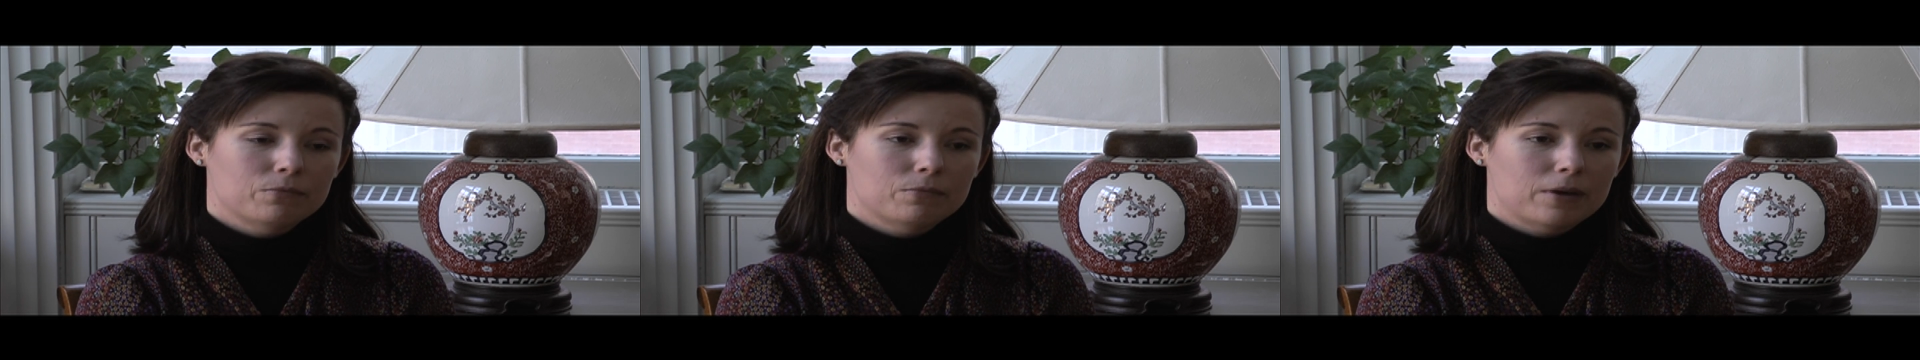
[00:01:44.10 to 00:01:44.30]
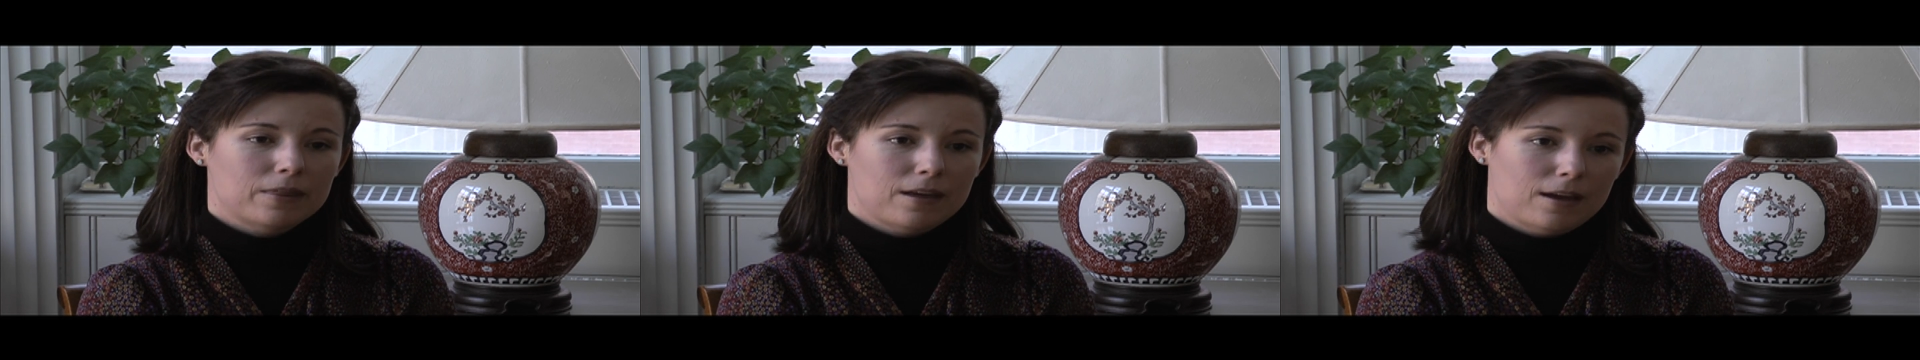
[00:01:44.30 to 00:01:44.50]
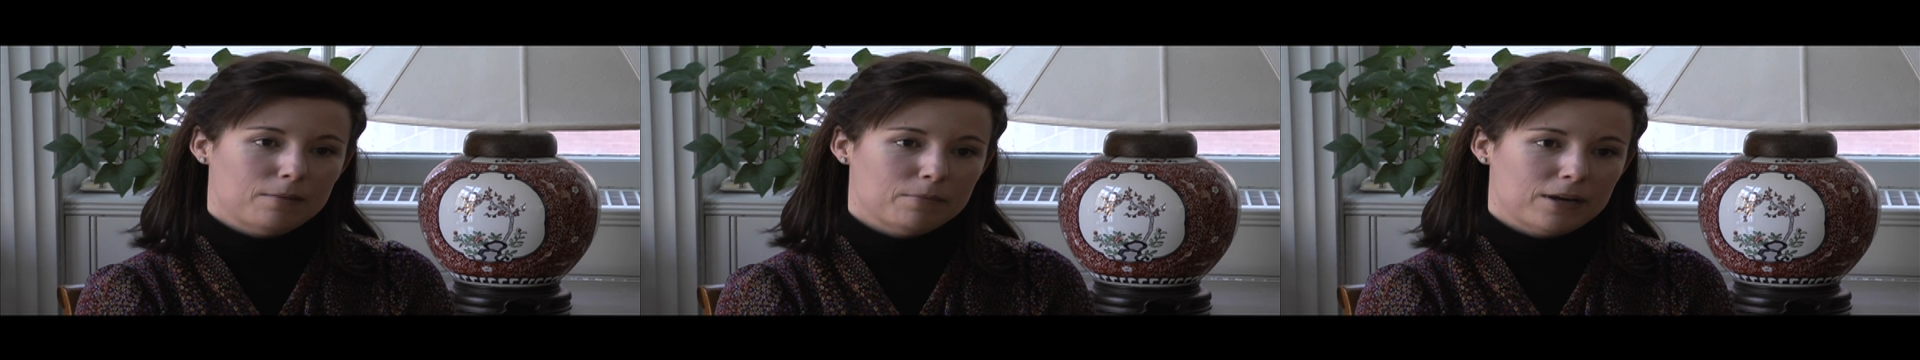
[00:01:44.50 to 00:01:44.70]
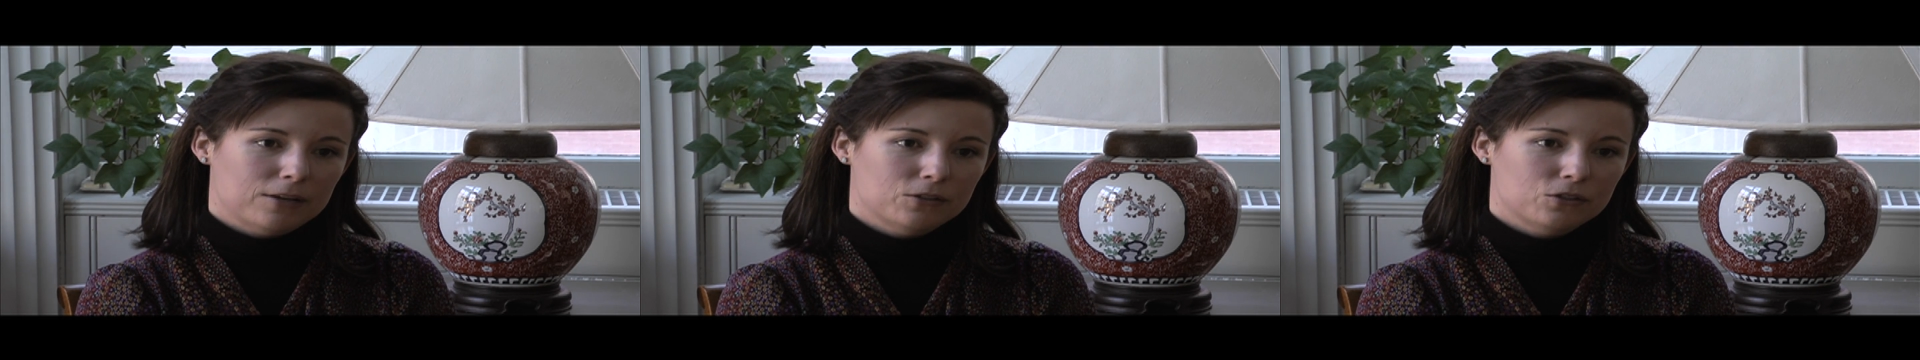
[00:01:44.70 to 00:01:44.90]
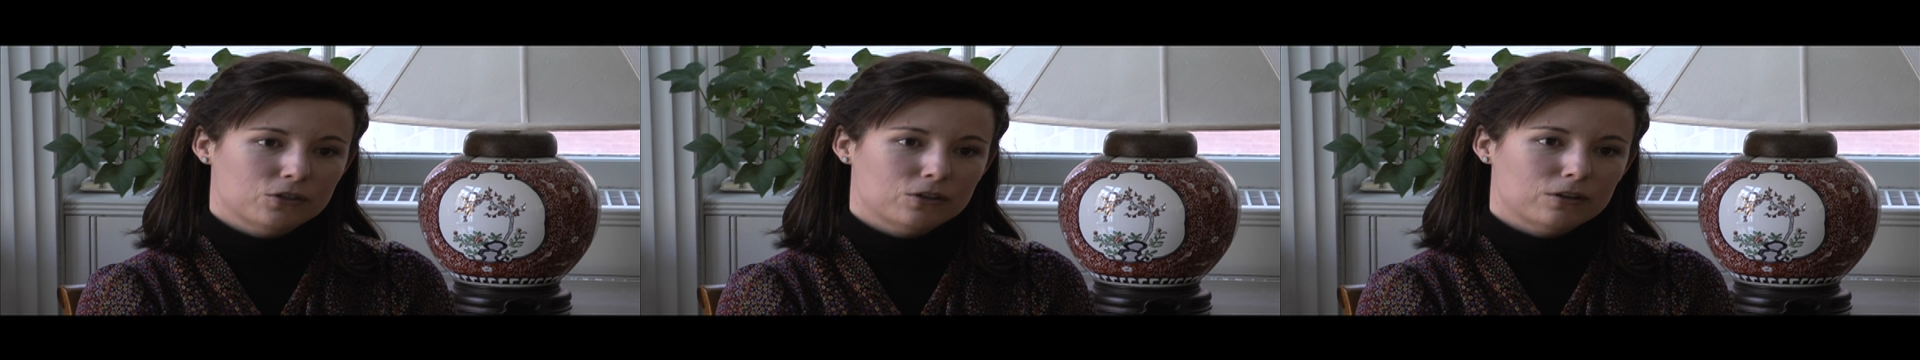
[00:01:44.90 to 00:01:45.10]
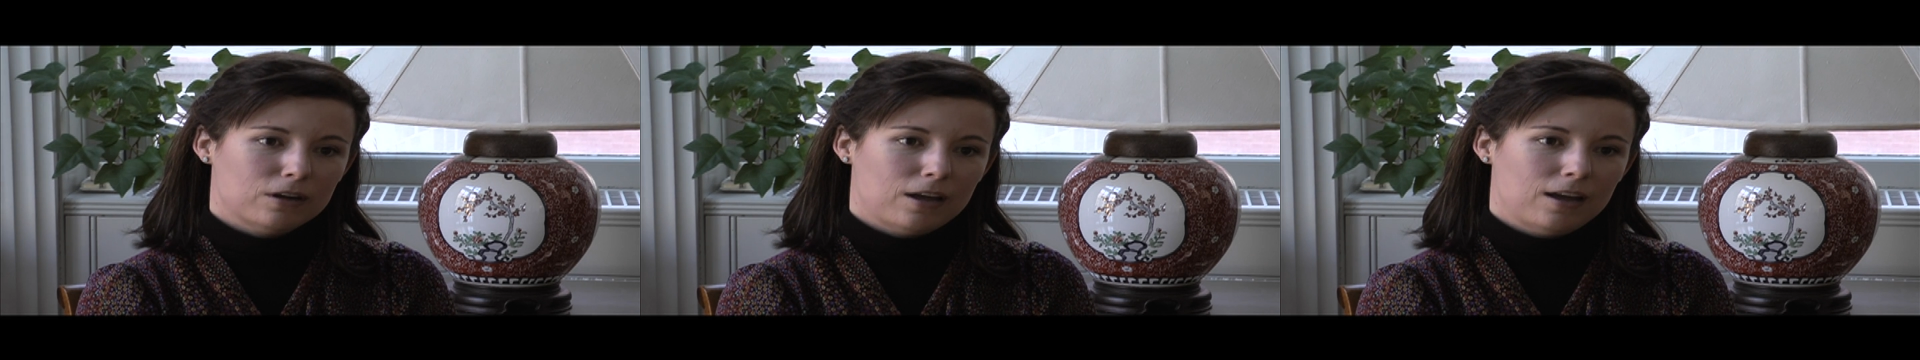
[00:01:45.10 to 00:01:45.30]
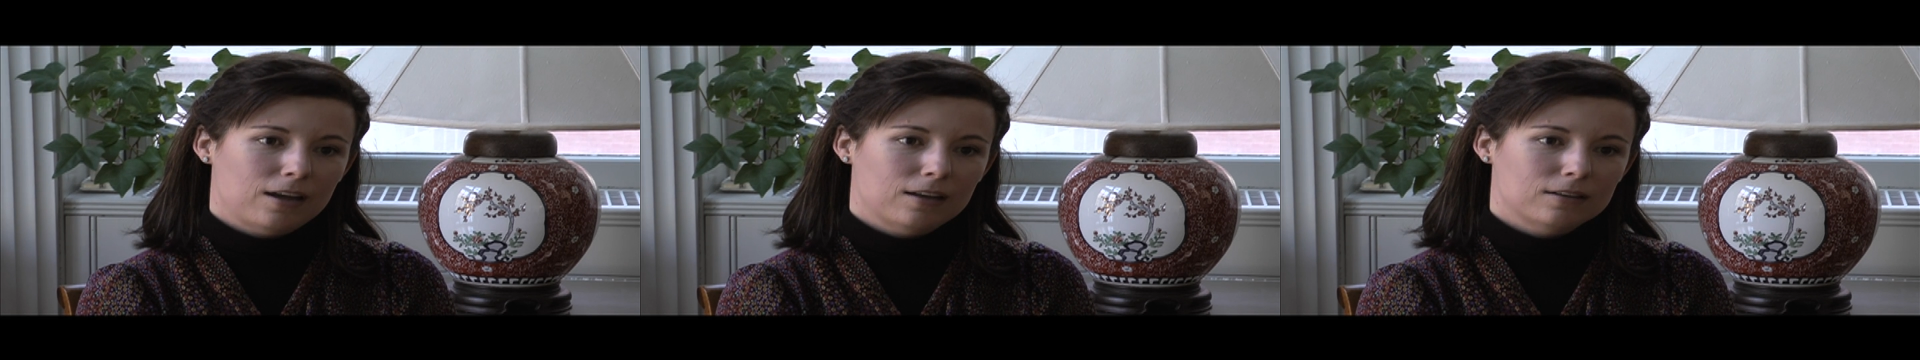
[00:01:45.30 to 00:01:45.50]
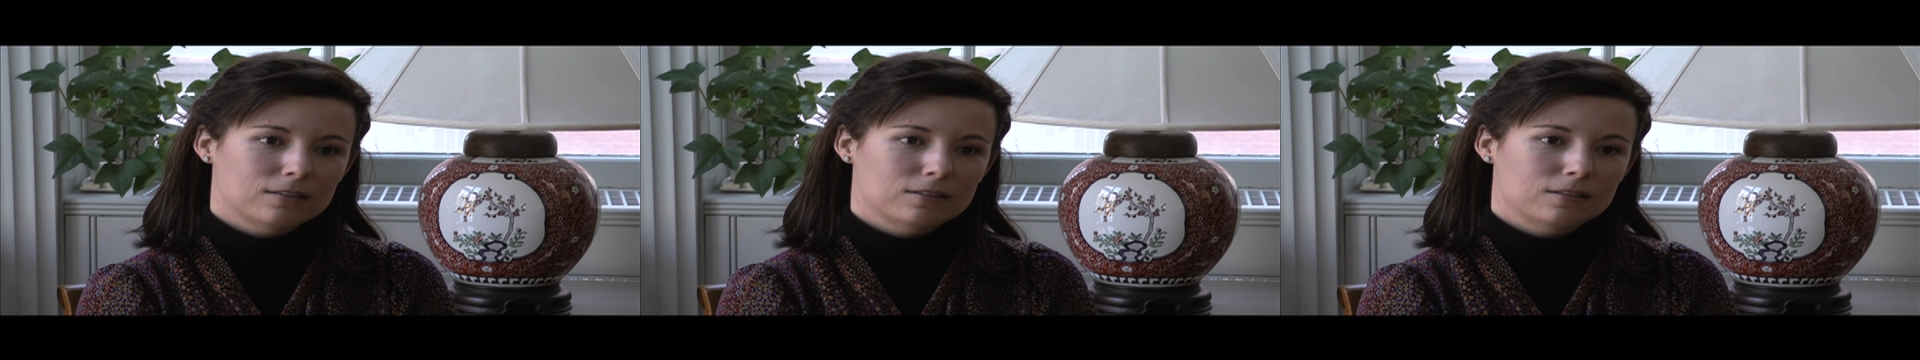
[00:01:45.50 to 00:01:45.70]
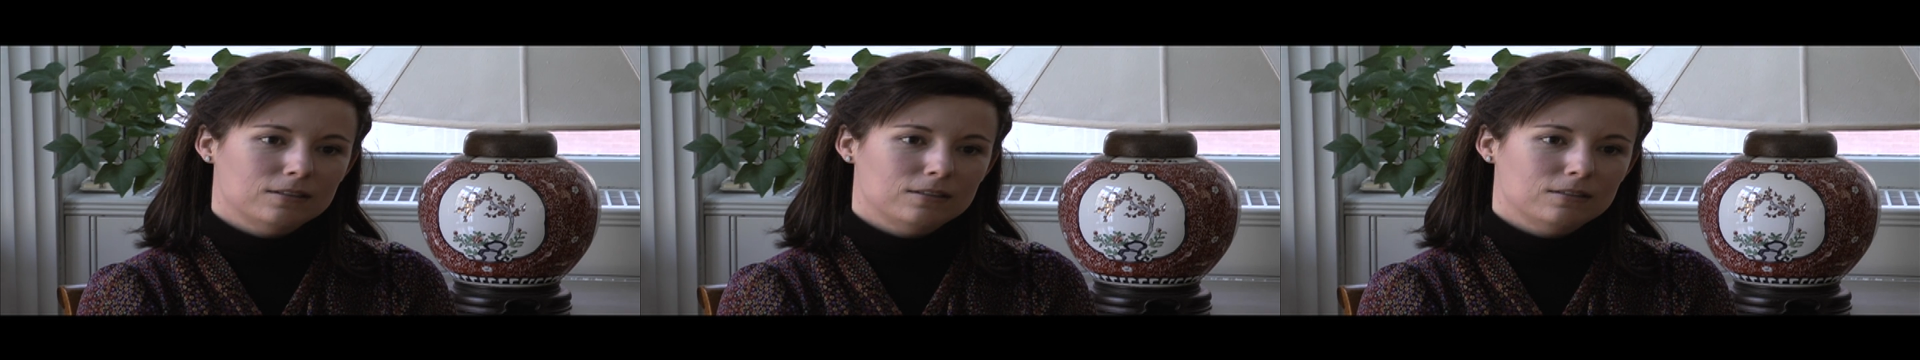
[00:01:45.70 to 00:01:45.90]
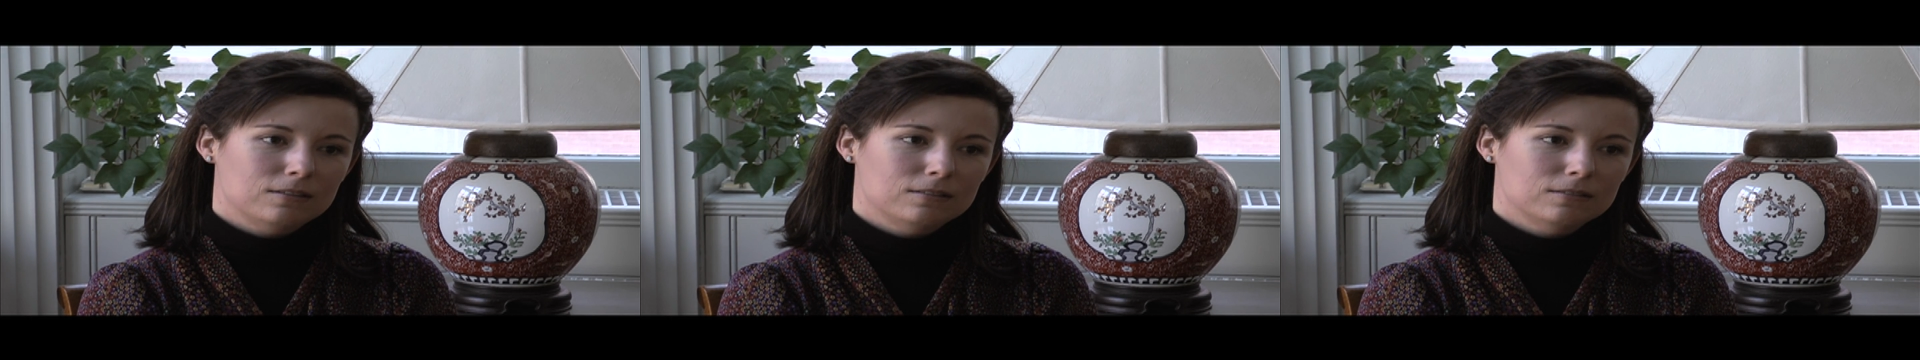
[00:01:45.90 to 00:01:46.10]
by the headmaster, and
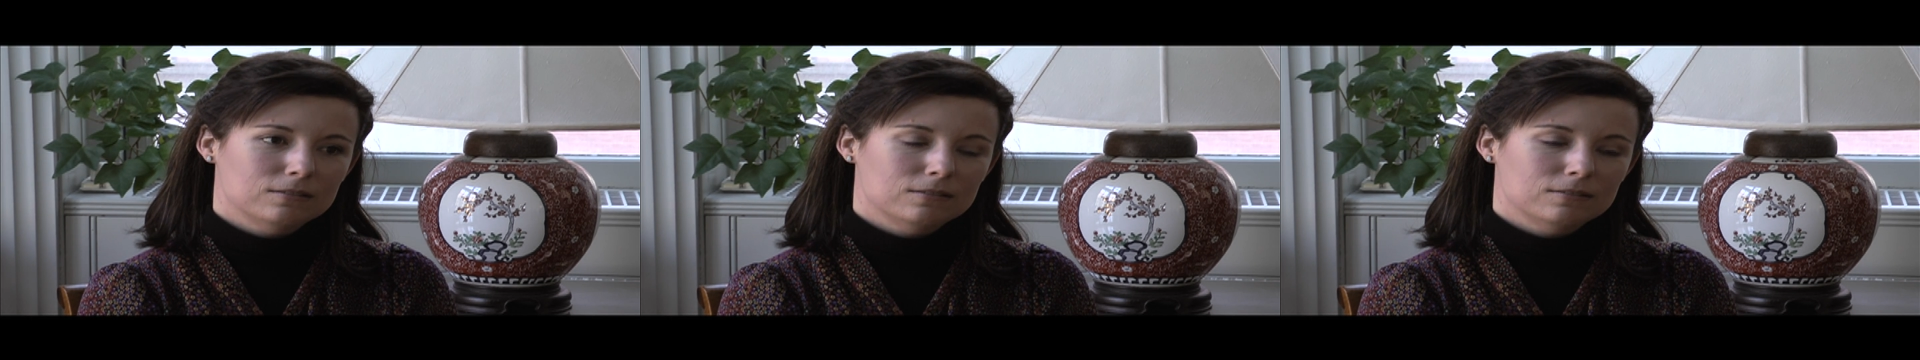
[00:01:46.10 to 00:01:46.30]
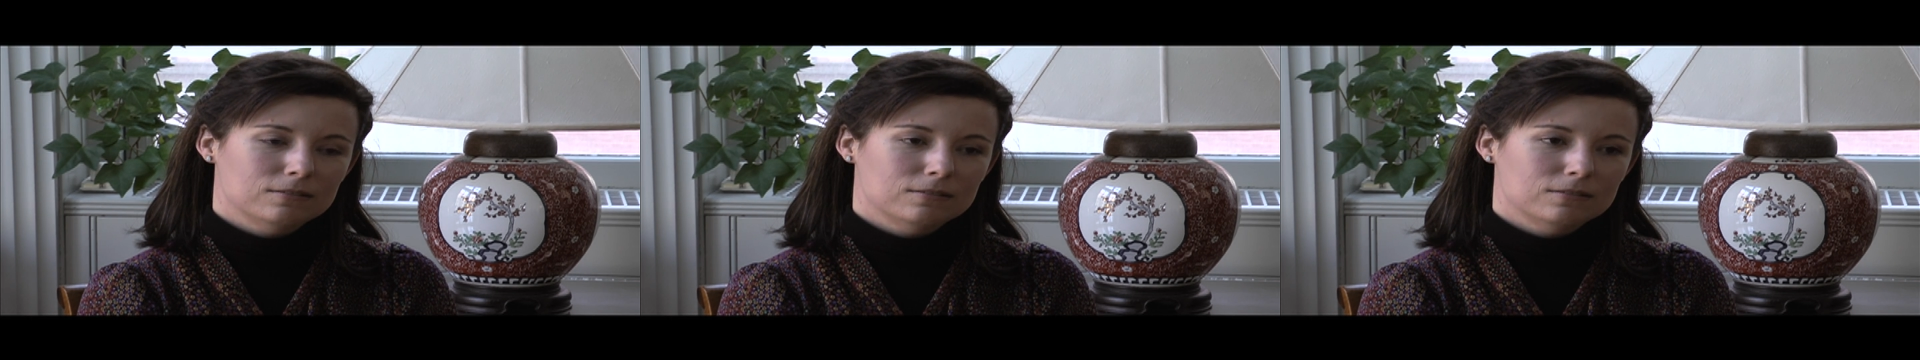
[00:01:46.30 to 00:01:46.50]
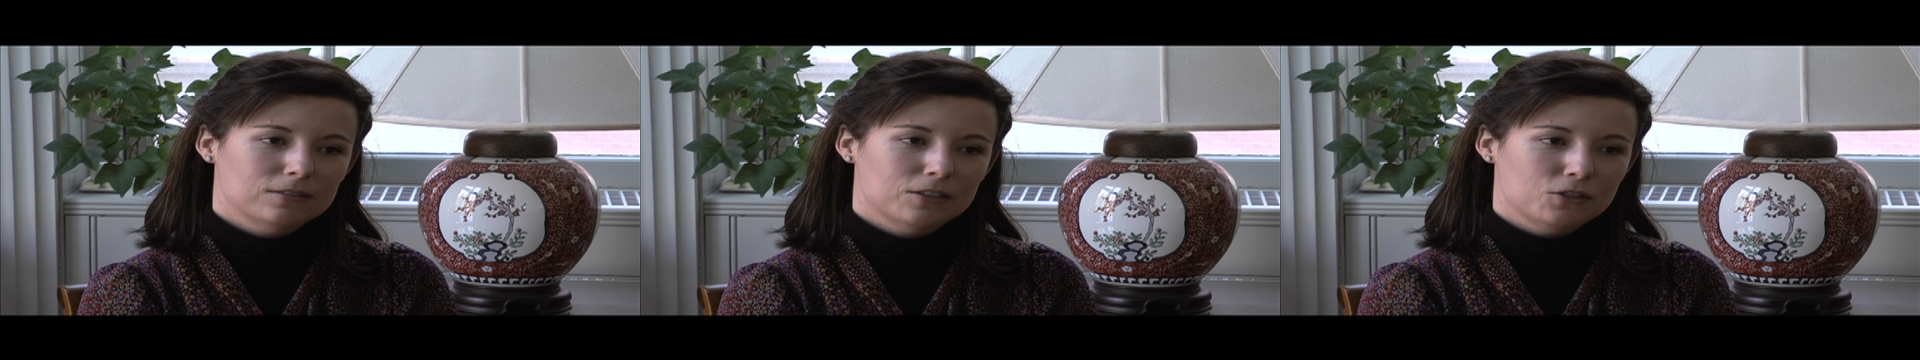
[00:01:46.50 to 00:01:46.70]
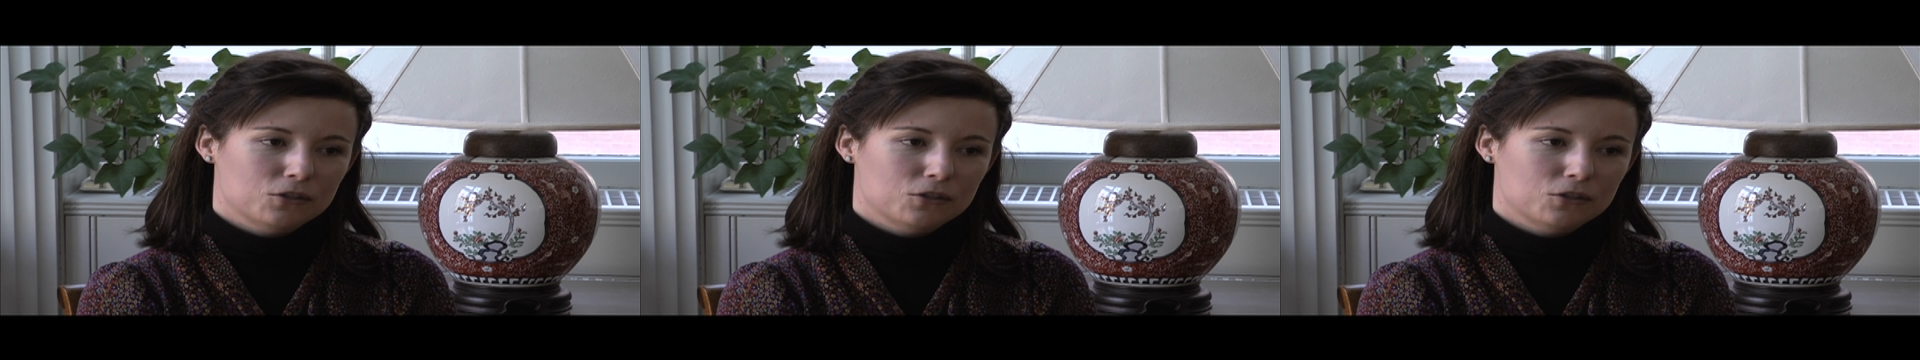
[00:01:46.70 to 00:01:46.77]
he